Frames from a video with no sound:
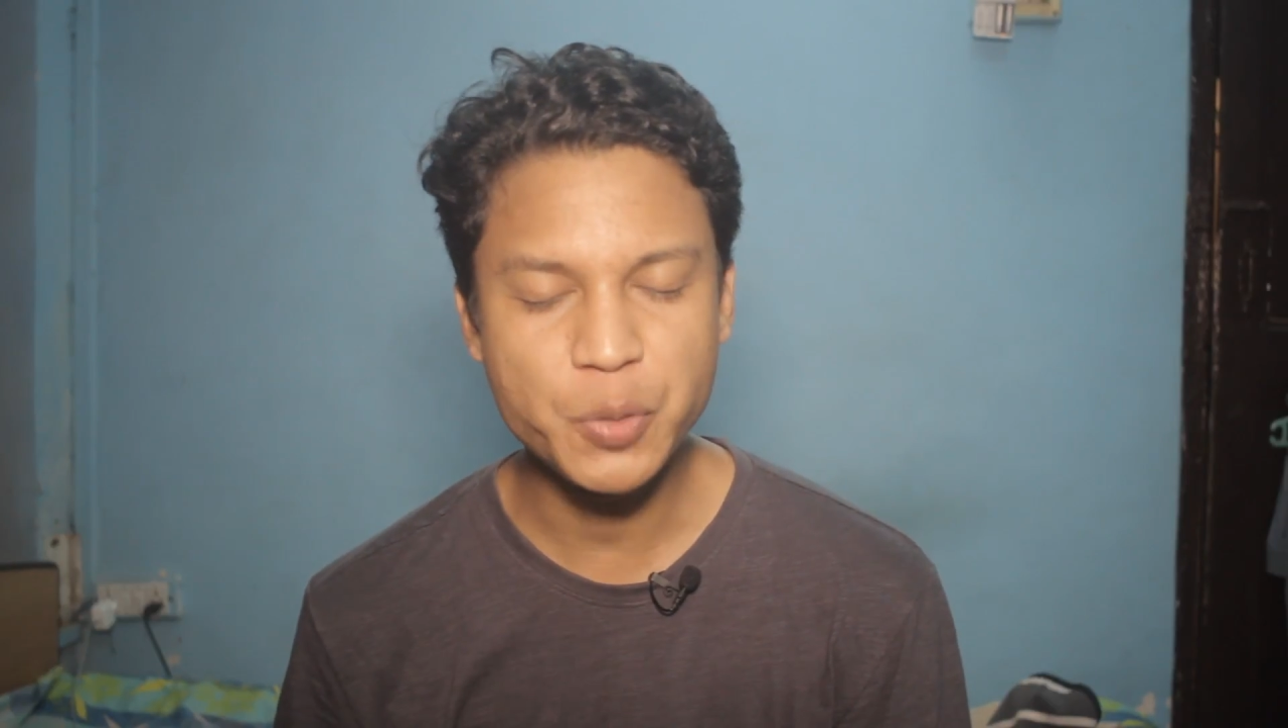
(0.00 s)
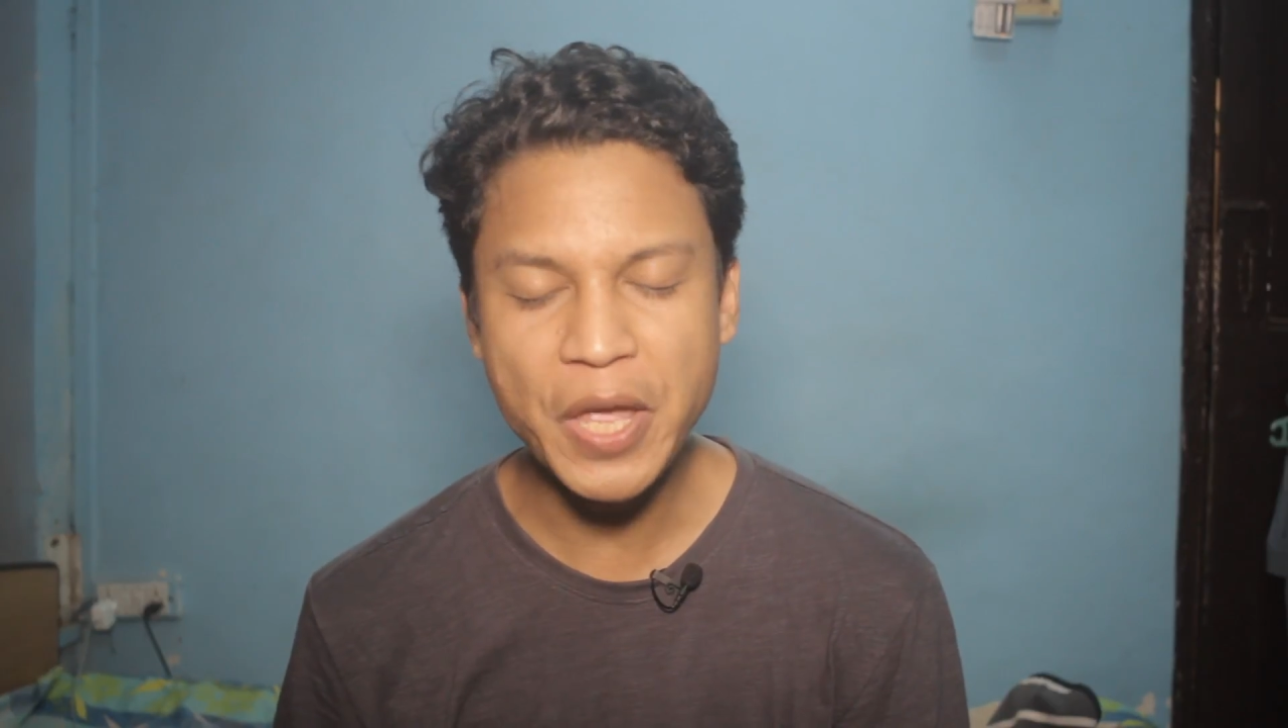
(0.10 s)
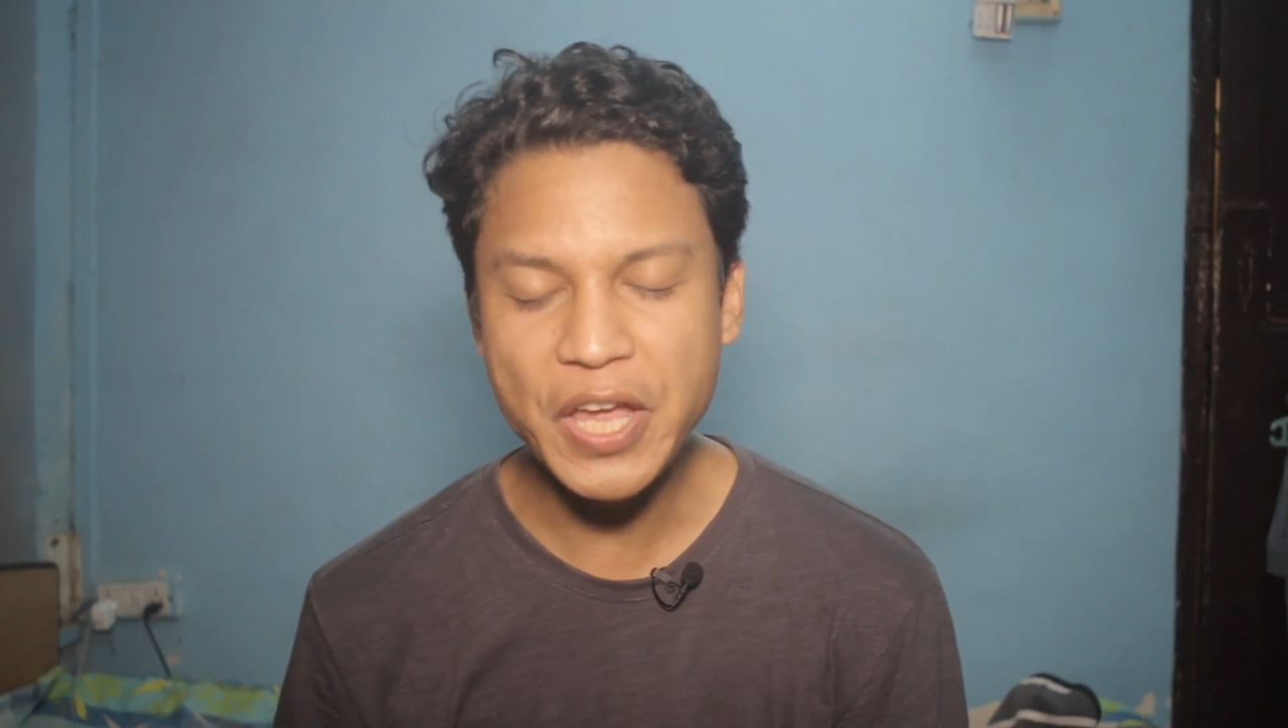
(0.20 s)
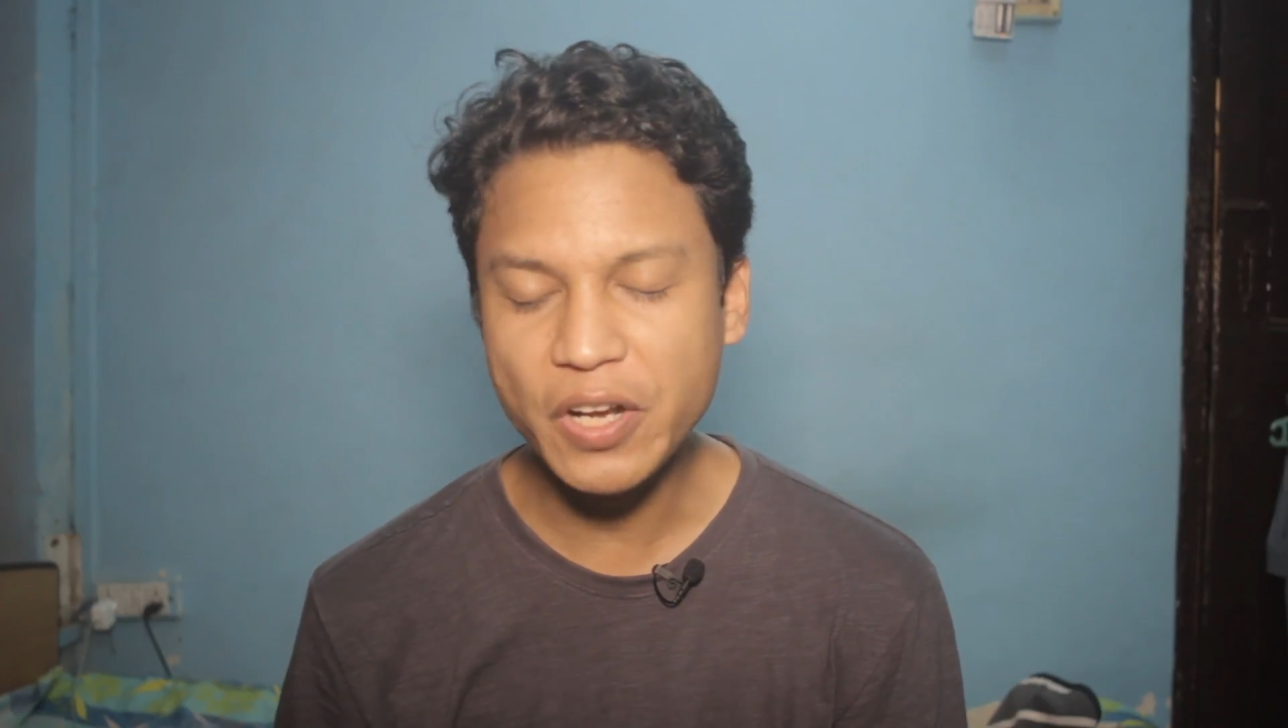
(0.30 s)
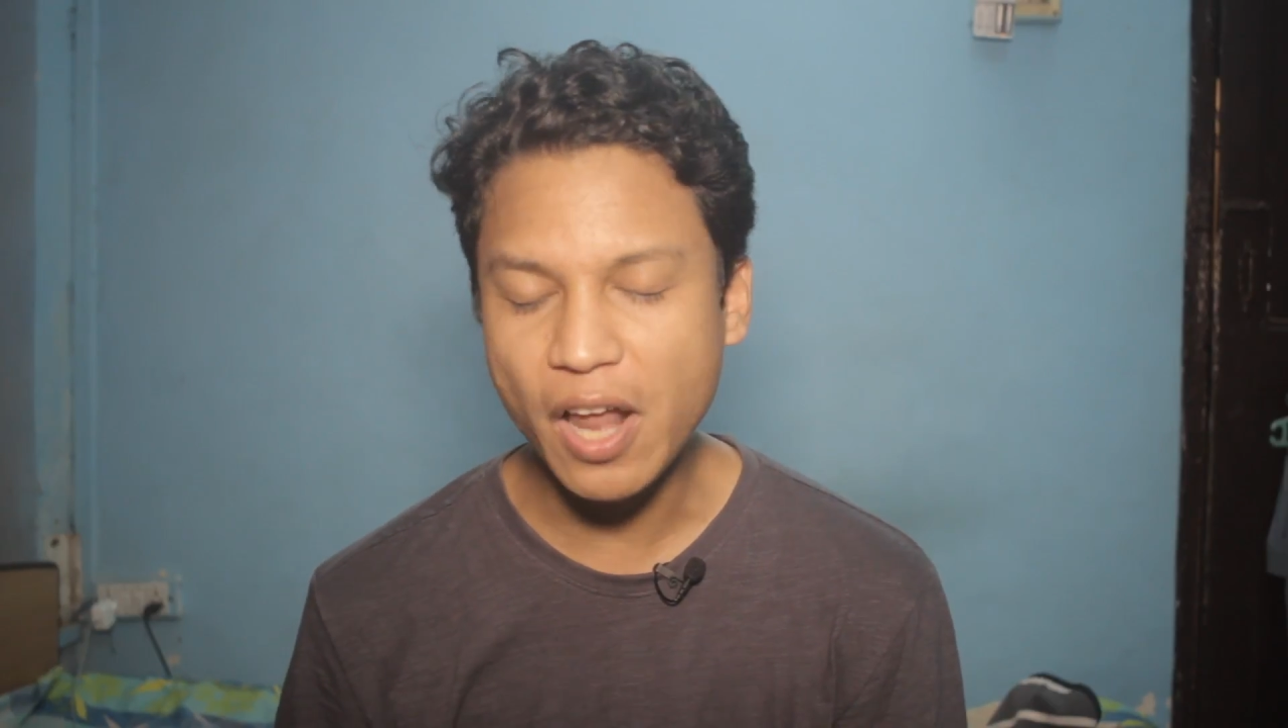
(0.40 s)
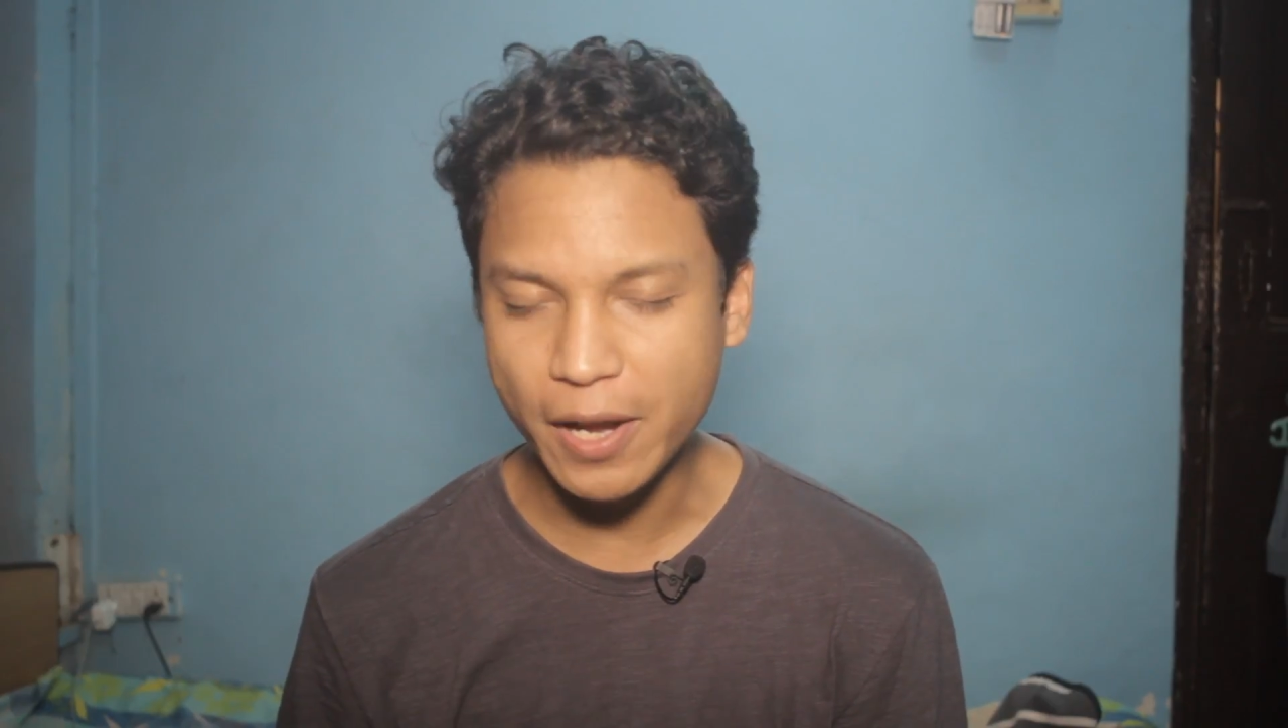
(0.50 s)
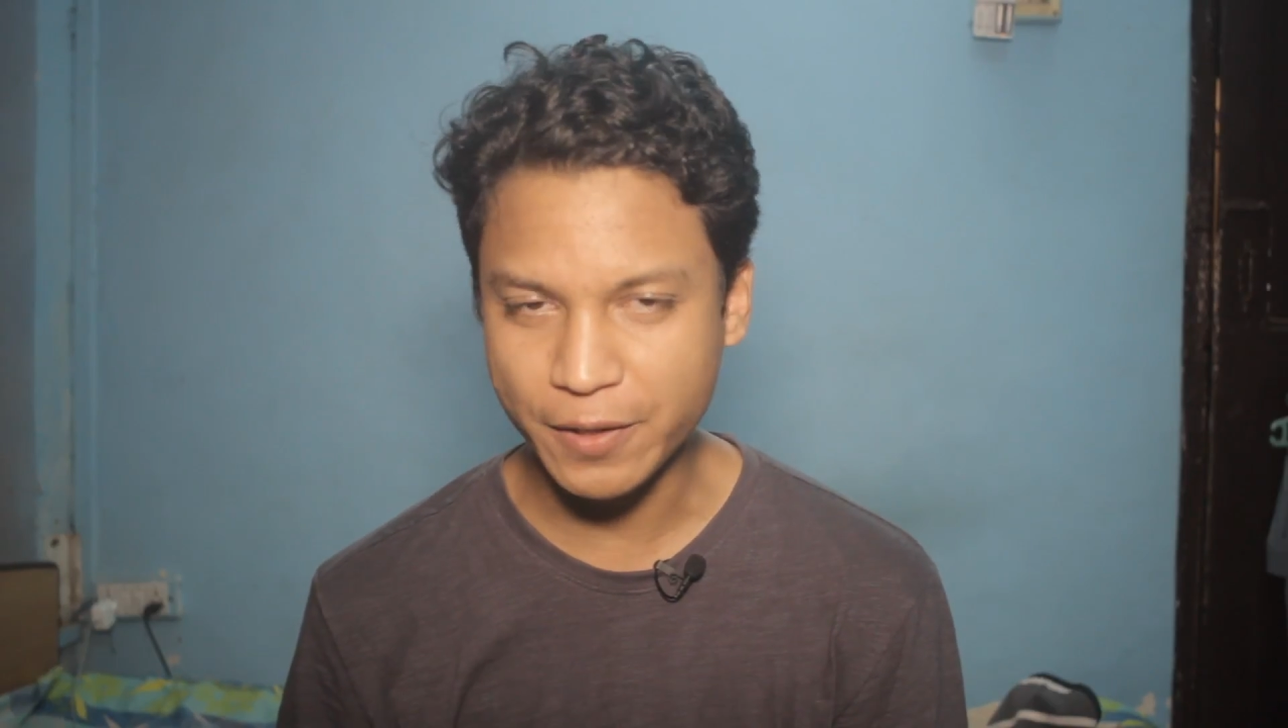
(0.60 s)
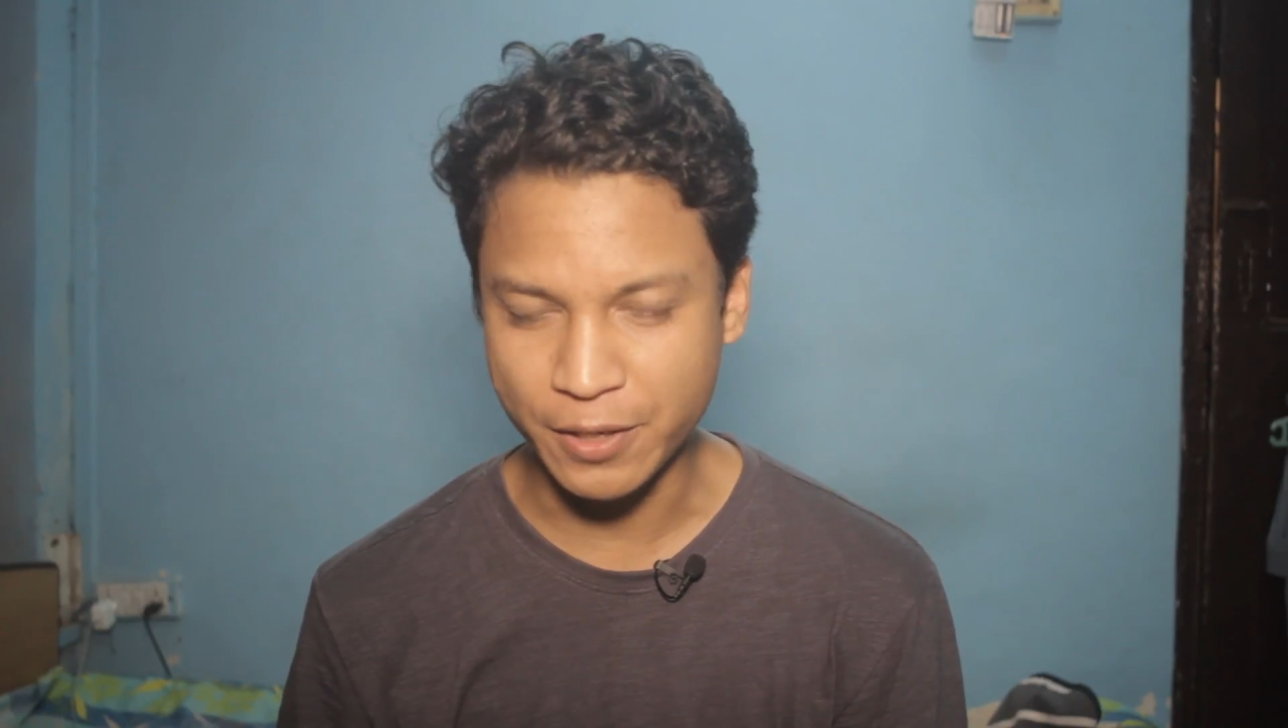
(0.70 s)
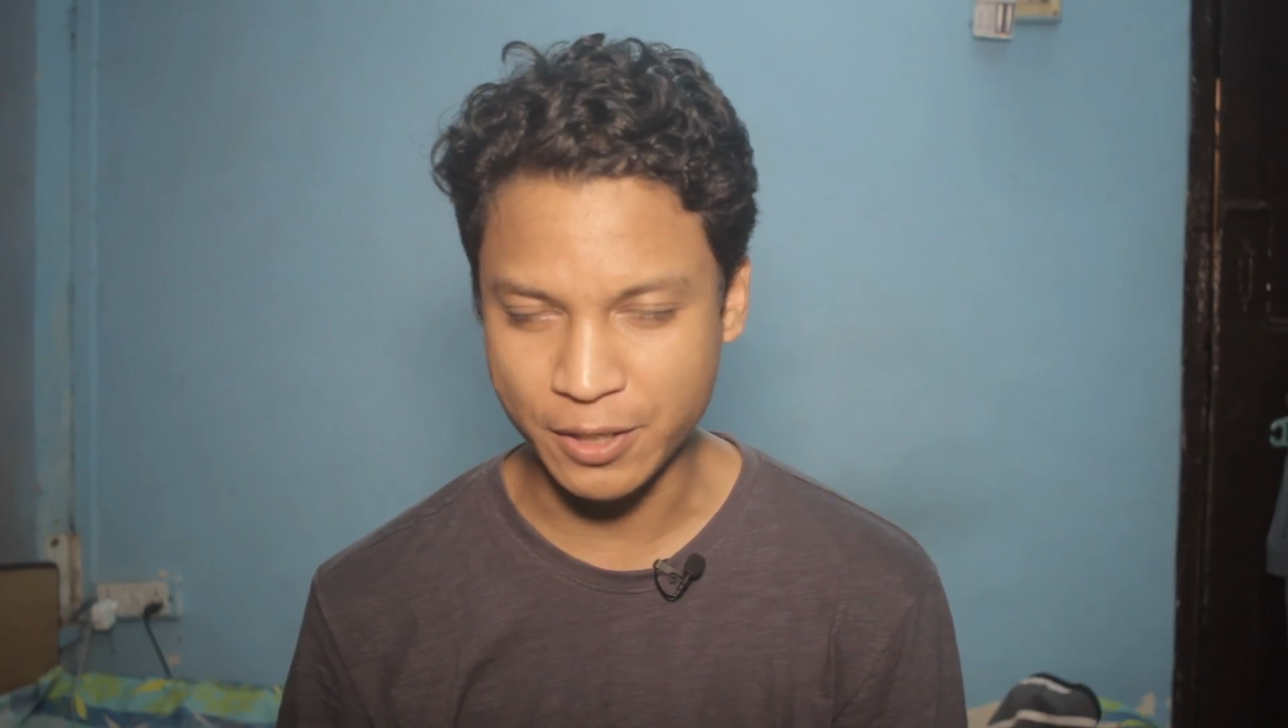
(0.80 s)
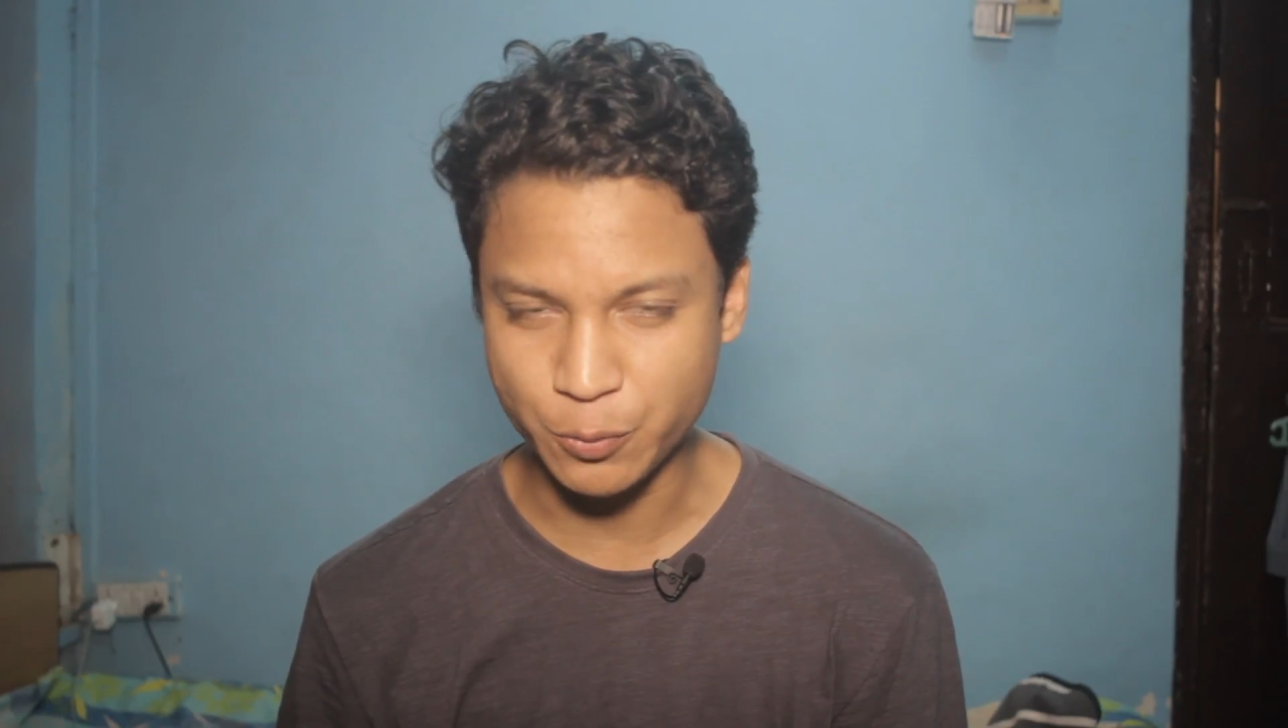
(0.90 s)
speak
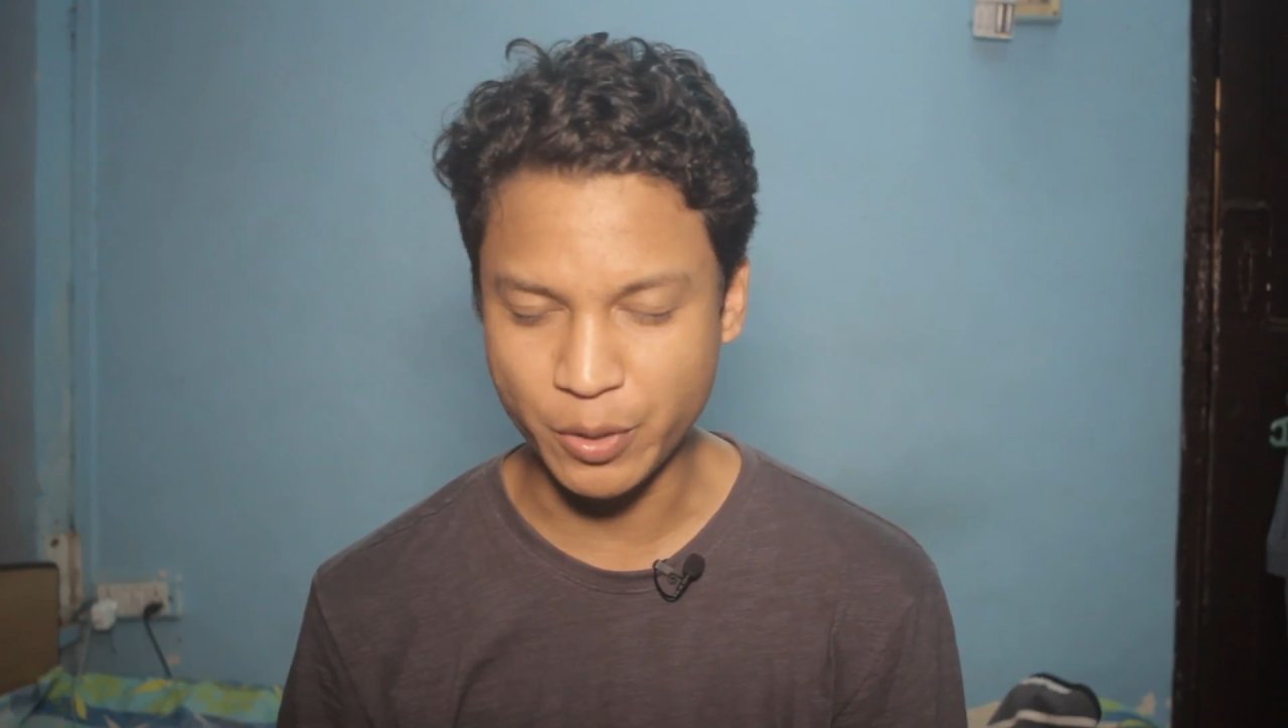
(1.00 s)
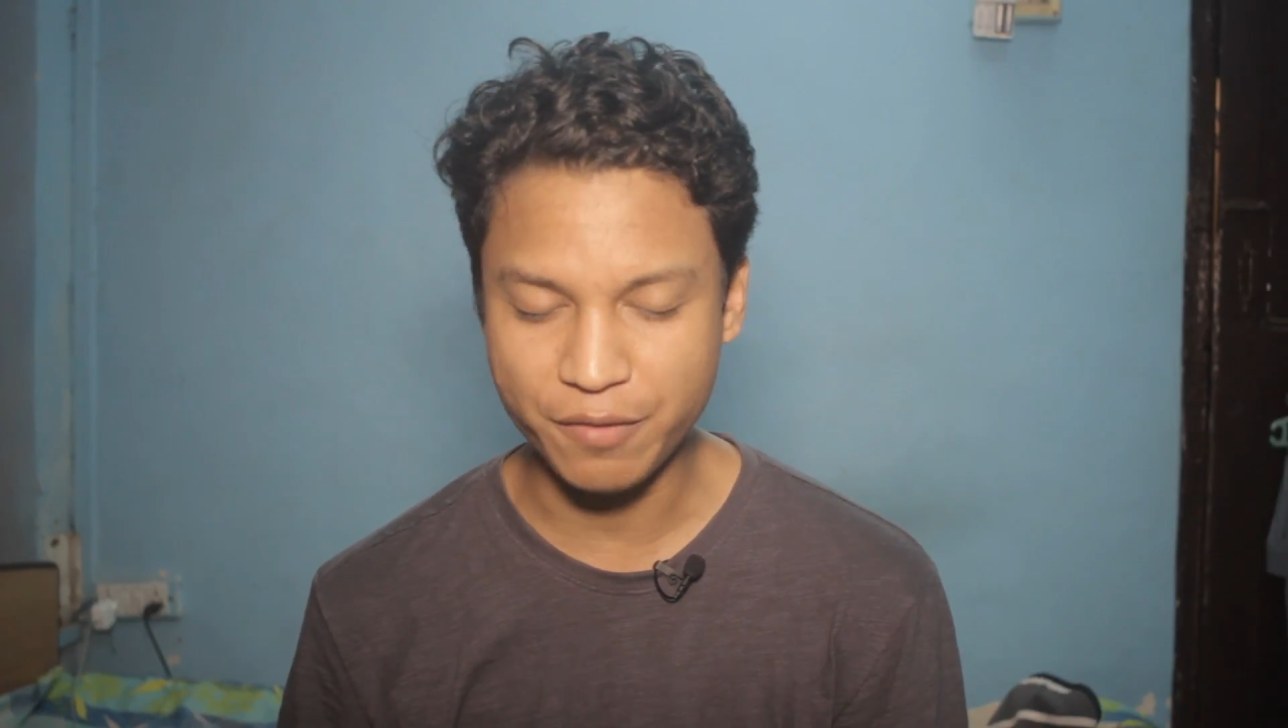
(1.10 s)
like this